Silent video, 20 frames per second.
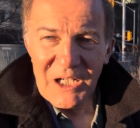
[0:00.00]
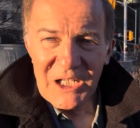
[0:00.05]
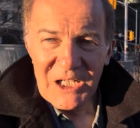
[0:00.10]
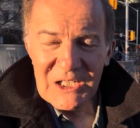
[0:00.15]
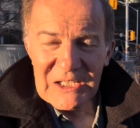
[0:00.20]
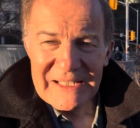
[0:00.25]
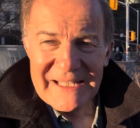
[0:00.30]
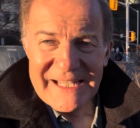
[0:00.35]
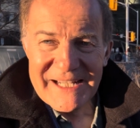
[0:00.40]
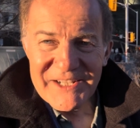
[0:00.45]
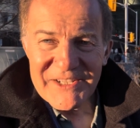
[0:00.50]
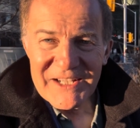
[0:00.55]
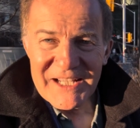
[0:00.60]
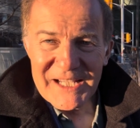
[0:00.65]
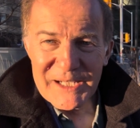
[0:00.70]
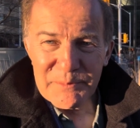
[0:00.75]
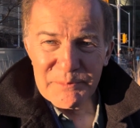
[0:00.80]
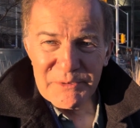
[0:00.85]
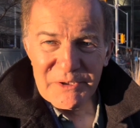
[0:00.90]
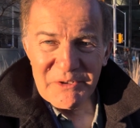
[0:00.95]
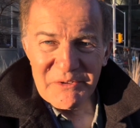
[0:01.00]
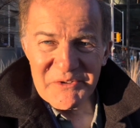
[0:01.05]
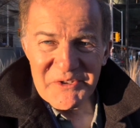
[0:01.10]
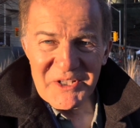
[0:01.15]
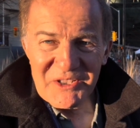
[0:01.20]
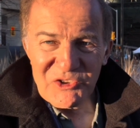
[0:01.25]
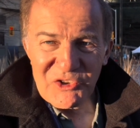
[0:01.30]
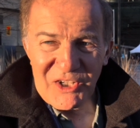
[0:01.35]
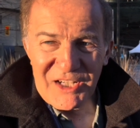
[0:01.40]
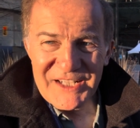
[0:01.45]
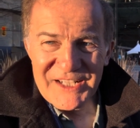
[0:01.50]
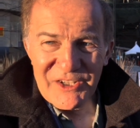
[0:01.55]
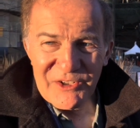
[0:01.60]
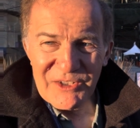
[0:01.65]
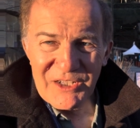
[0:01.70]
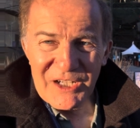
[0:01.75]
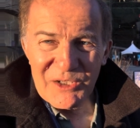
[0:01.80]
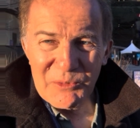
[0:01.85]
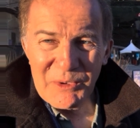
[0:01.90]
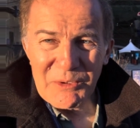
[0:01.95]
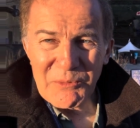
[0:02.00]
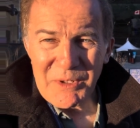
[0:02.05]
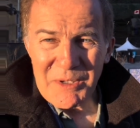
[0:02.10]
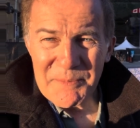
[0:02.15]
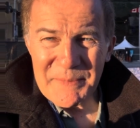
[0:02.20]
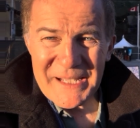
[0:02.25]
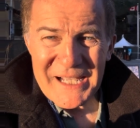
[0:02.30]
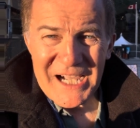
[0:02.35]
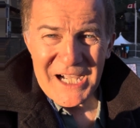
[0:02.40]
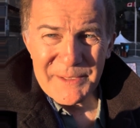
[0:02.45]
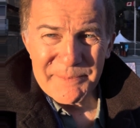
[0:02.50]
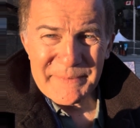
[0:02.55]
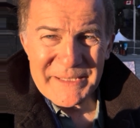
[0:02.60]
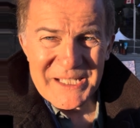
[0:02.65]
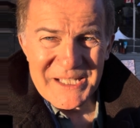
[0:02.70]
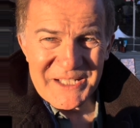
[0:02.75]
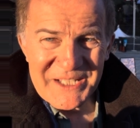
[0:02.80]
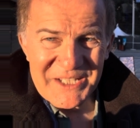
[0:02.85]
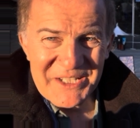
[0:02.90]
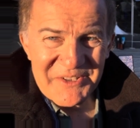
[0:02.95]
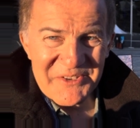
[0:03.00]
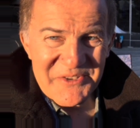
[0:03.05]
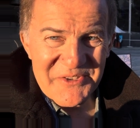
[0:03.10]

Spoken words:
late April sunshine here in Ottawa. Well, behind me is